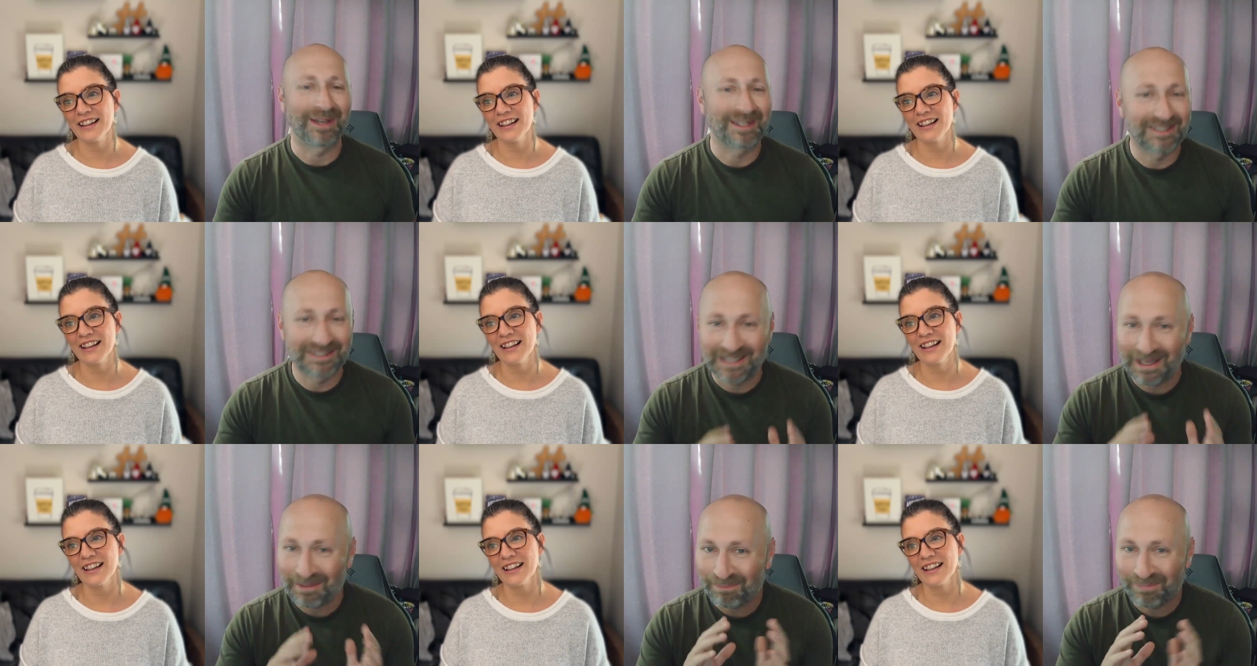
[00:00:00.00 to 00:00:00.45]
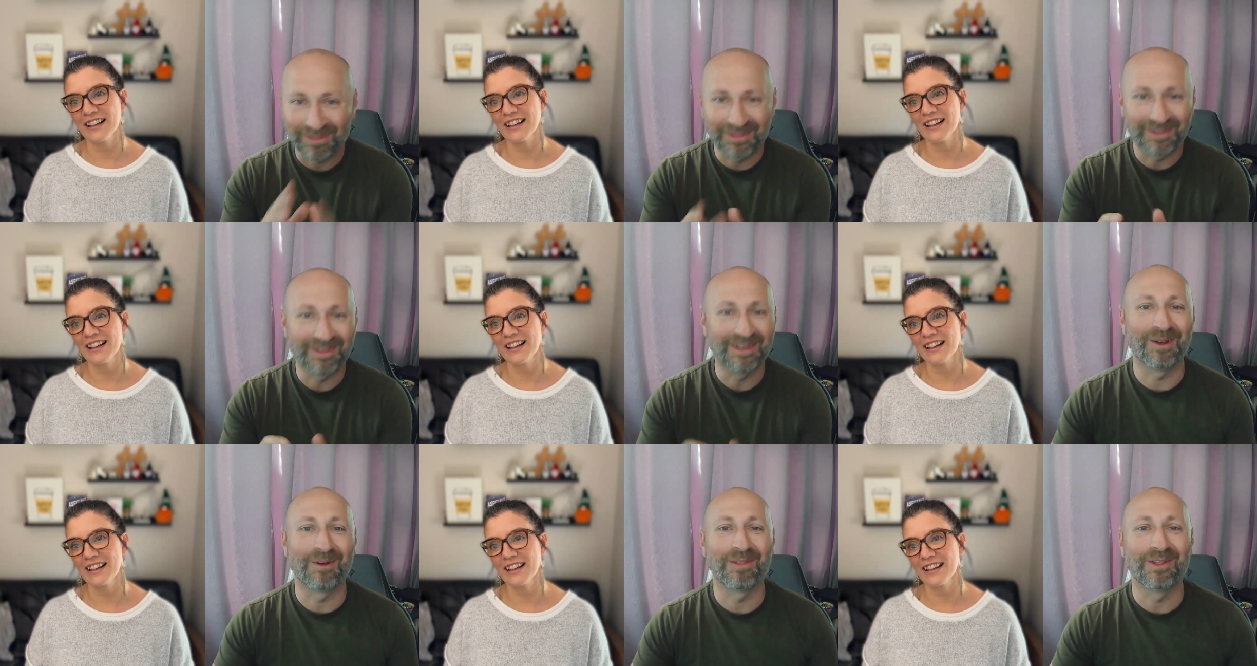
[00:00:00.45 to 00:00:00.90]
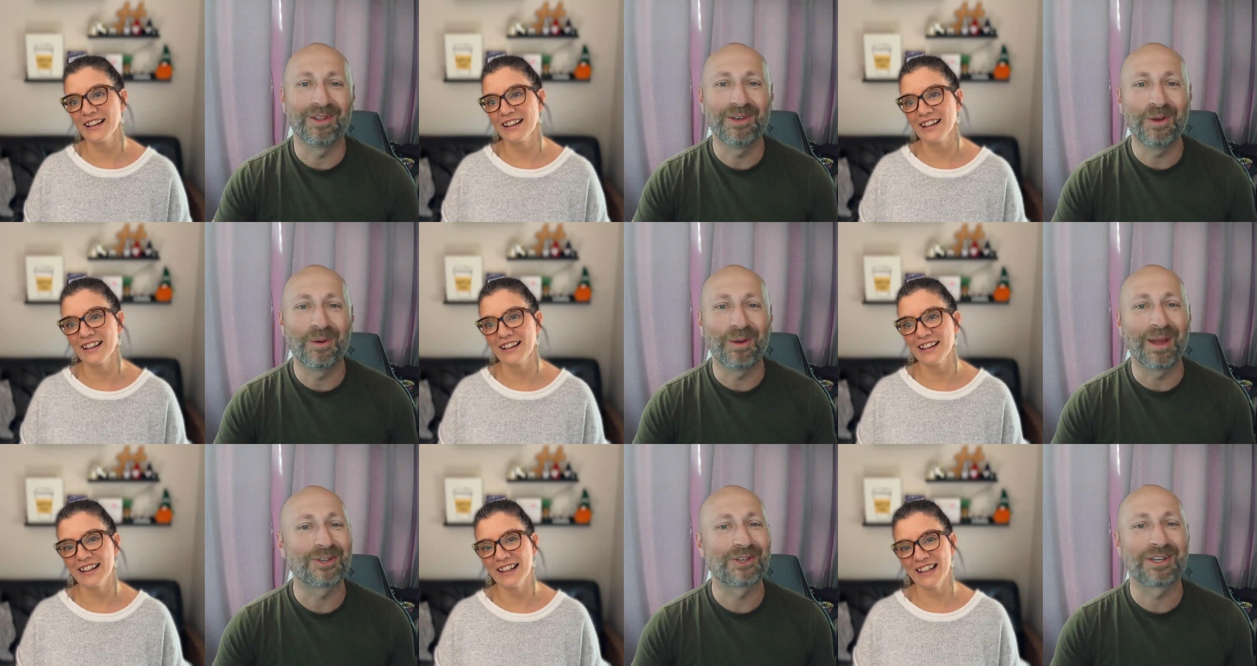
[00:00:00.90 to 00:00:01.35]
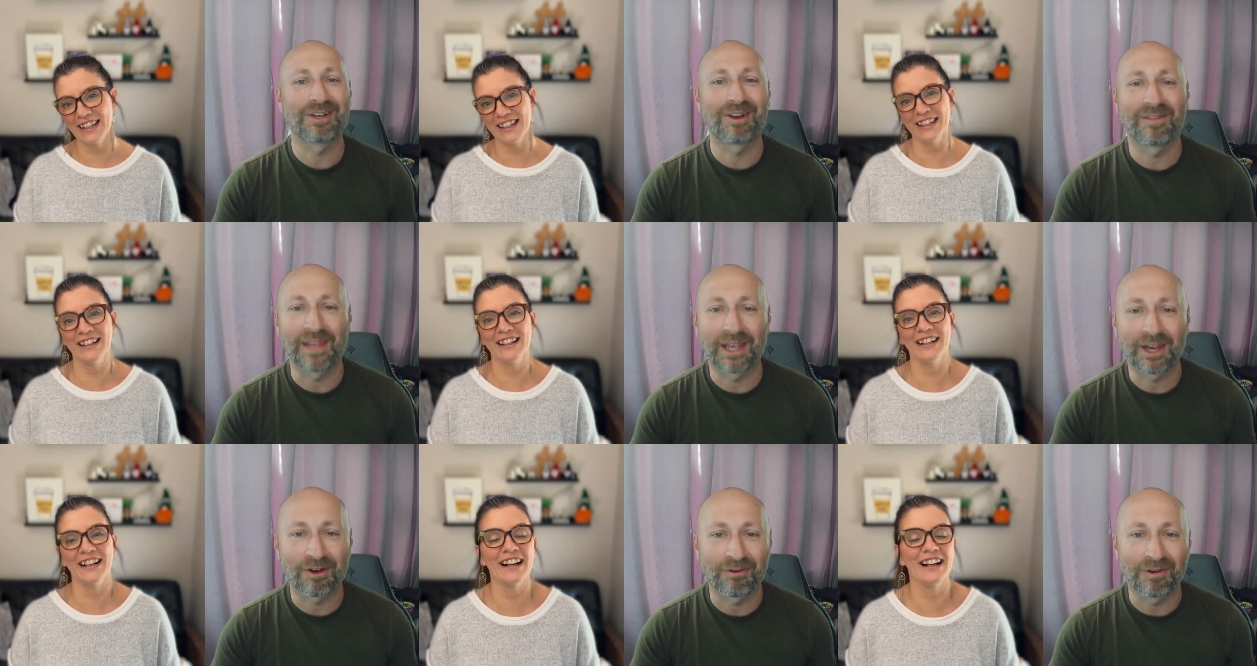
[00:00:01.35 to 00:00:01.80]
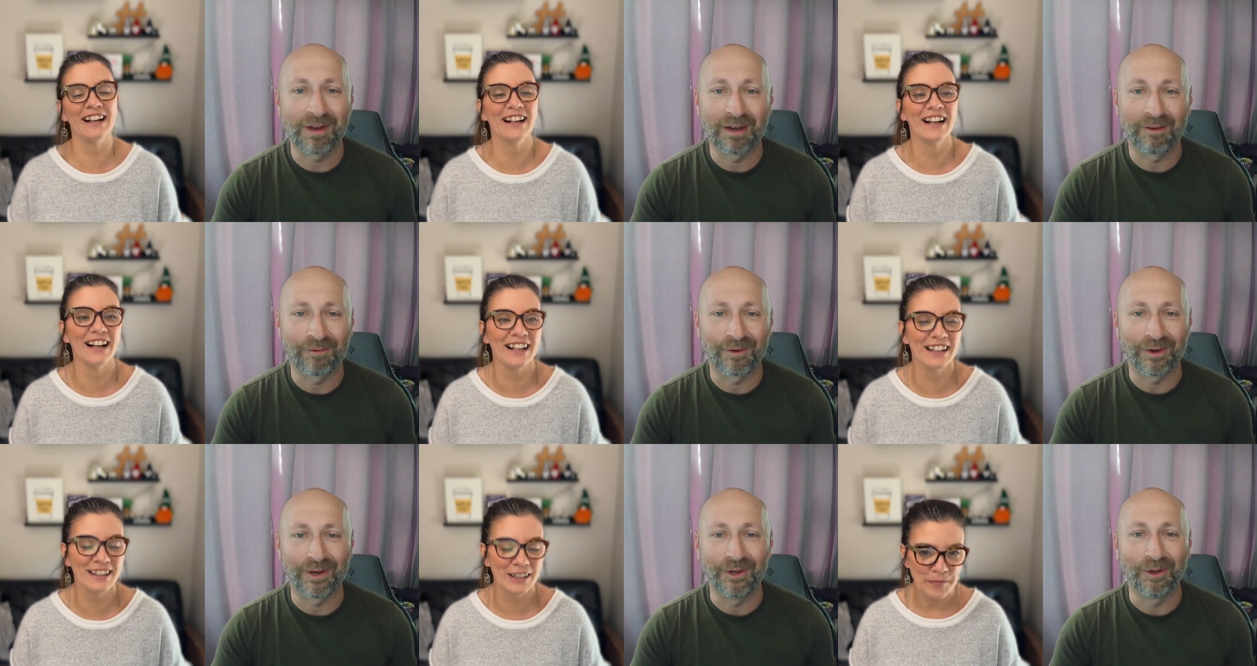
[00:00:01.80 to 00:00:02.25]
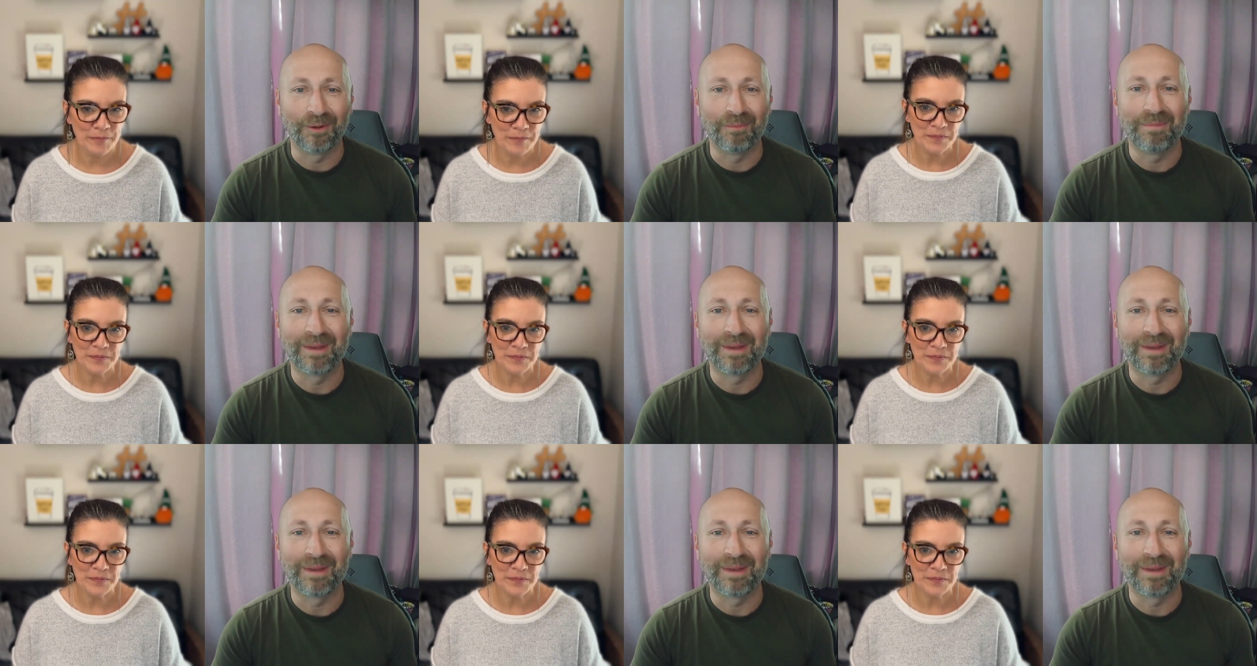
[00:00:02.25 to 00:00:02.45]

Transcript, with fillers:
Speaker 1: Accept you know the new engineering they create for you